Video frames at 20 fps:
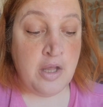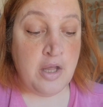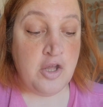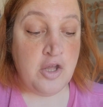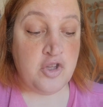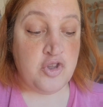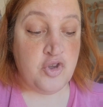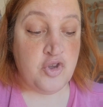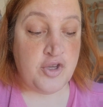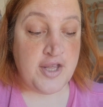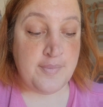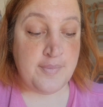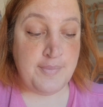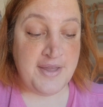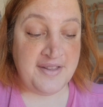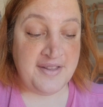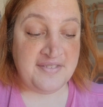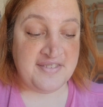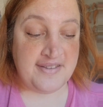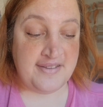You can
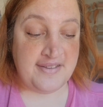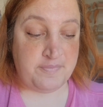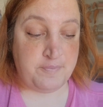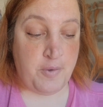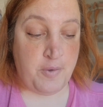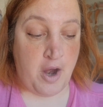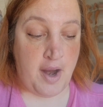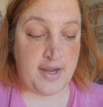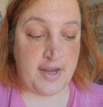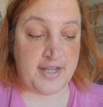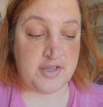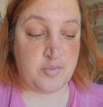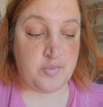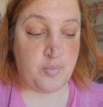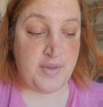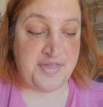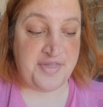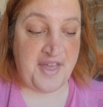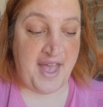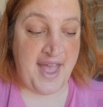mix this product
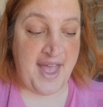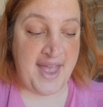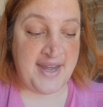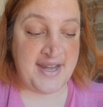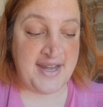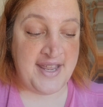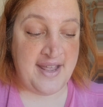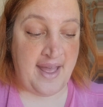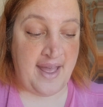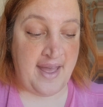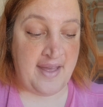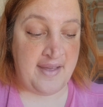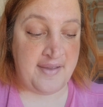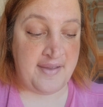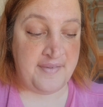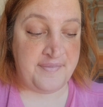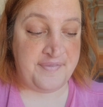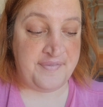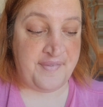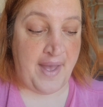with any
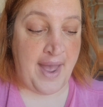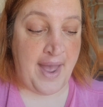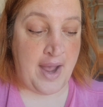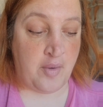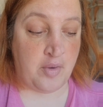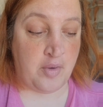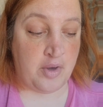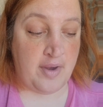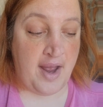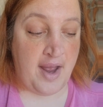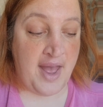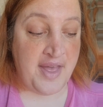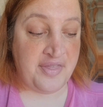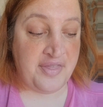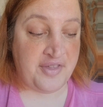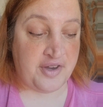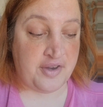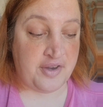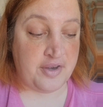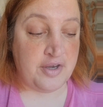of our
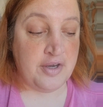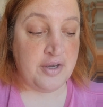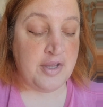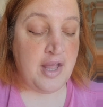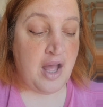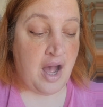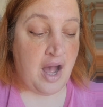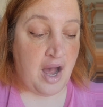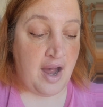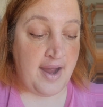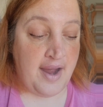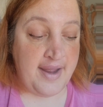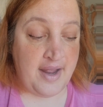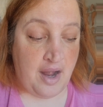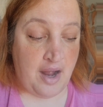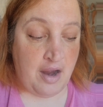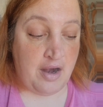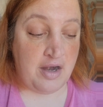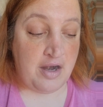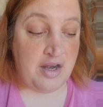other
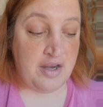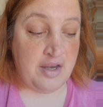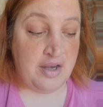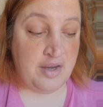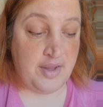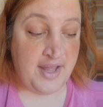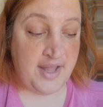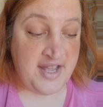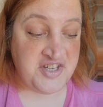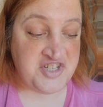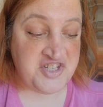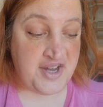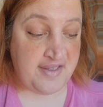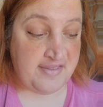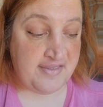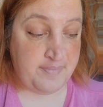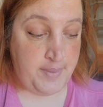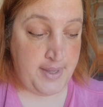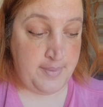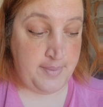
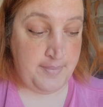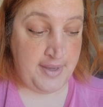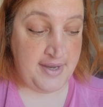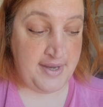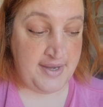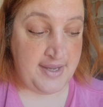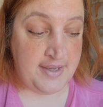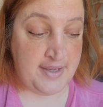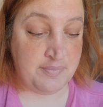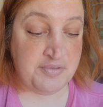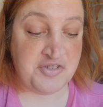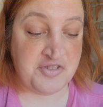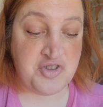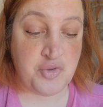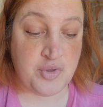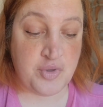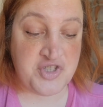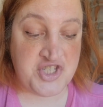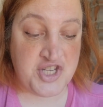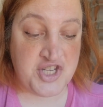IRHSP mediums to
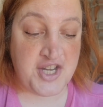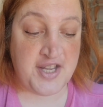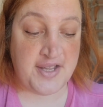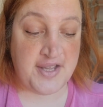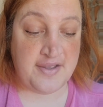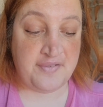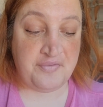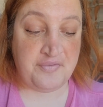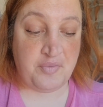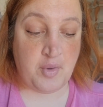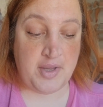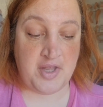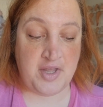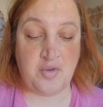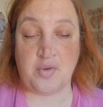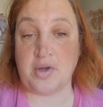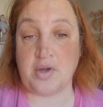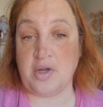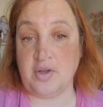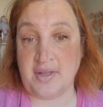achieve what you
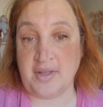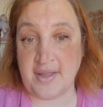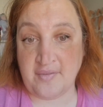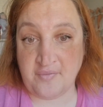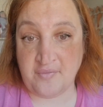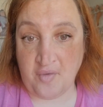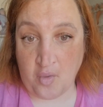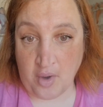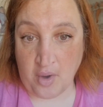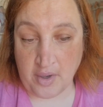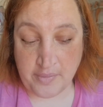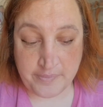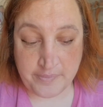are looking for.